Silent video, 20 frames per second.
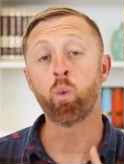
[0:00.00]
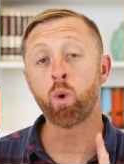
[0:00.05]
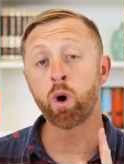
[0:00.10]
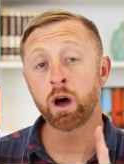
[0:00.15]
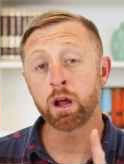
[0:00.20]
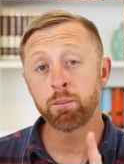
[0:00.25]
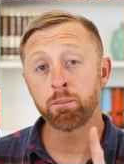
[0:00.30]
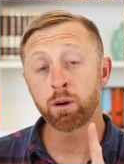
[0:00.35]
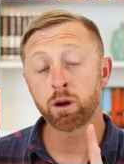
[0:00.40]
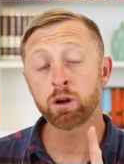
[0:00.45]

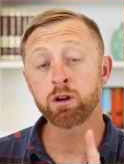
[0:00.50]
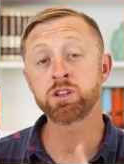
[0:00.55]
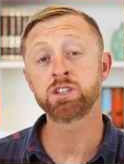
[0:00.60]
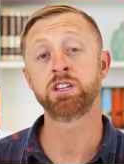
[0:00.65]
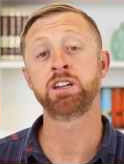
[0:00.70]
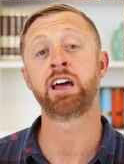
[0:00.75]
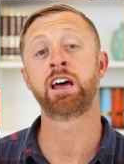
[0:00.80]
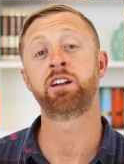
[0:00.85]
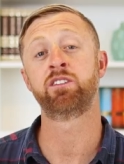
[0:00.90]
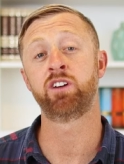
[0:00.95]
one
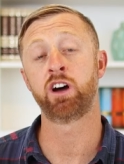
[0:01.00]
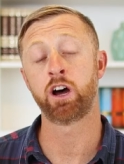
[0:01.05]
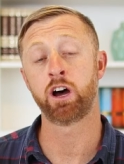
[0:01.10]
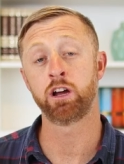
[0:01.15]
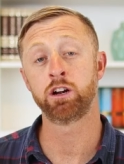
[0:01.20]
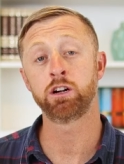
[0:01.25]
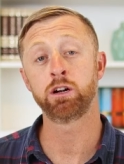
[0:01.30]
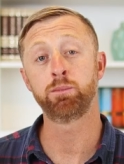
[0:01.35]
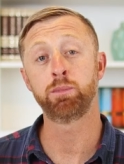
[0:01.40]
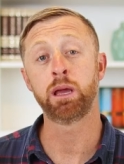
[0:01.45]
person out of one
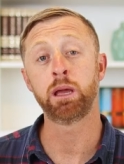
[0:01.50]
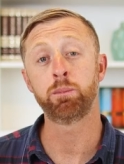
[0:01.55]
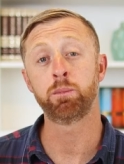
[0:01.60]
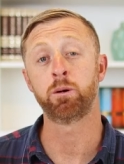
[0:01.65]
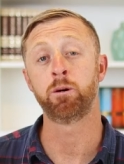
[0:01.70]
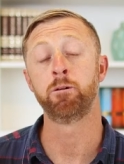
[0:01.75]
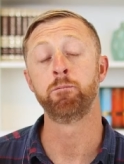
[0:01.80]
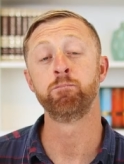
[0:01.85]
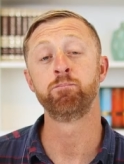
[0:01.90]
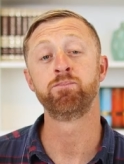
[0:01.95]
hundred
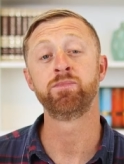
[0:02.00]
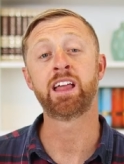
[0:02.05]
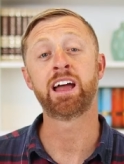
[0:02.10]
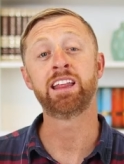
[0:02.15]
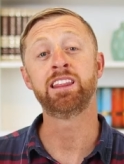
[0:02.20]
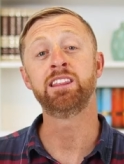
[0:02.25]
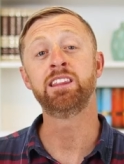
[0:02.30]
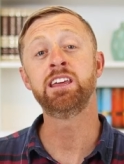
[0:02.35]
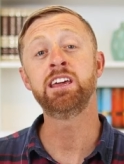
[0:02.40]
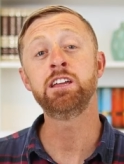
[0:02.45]
people
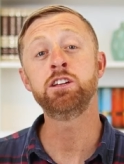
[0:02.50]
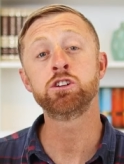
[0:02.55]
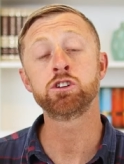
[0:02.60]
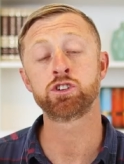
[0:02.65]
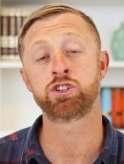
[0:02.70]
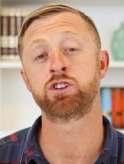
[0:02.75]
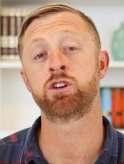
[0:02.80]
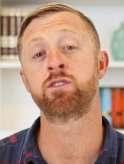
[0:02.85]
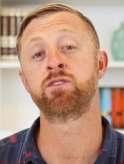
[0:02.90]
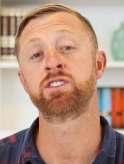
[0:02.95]
that need your
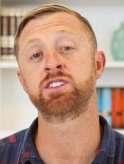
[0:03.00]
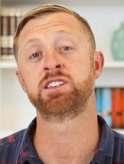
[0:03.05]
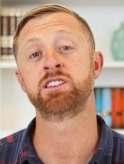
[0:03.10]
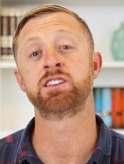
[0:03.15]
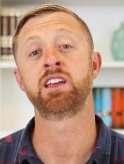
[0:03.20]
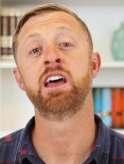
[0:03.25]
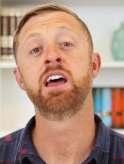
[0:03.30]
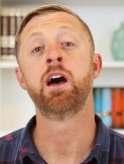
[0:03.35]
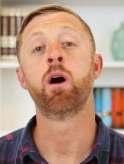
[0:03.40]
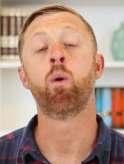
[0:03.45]

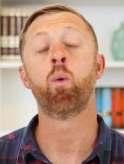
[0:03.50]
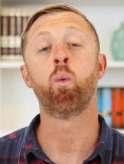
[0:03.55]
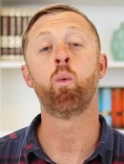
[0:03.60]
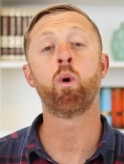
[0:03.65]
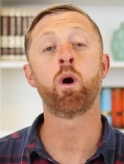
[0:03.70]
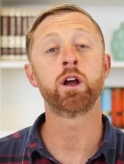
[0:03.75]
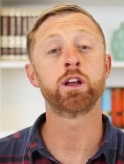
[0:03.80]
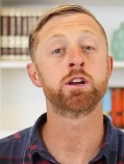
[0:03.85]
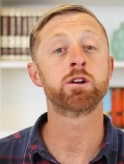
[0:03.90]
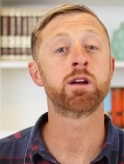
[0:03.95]
services,
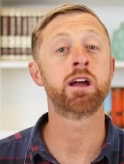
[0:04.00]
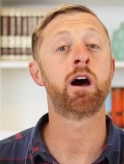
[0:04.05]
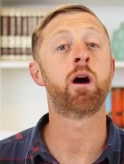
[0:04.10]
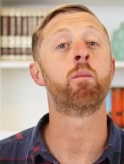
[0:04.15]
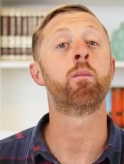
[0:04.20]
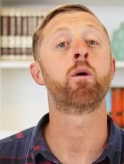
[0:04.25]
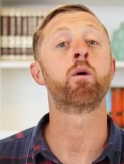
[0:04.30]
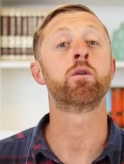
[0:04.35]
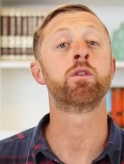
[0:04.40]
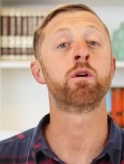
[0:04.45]
want your
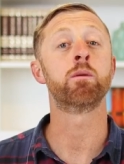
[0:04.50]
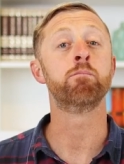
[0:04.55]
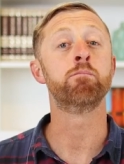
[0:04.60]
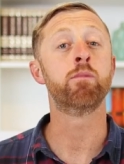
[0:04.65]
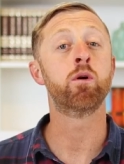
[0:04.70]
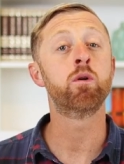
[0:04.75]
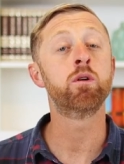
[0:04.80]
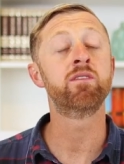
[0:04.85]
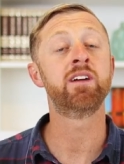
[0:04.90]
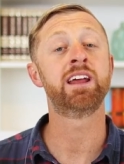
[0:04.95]
help, or they're
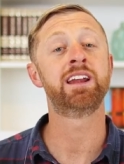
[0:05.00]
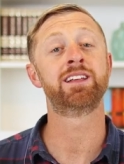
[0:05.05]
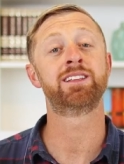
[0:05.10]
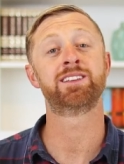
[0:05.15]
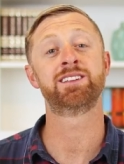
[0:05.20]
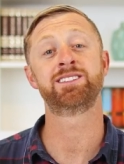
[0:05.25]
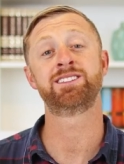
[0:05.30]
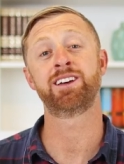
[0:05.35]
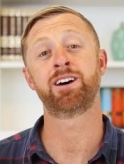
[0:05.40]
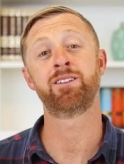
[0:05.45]

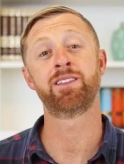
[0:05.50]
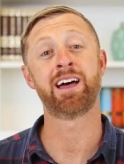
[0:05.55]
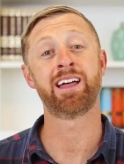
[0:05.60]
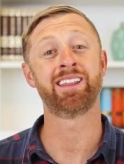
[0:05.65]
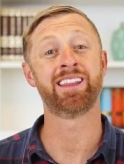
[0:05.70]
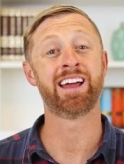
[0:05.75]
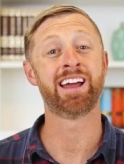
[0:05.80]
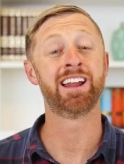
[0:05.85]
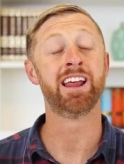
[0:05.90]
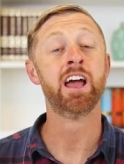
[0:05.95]
motivated to sell
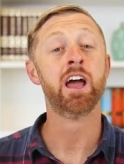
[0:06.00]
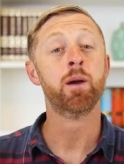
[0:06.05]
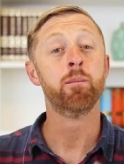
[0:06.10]
that land,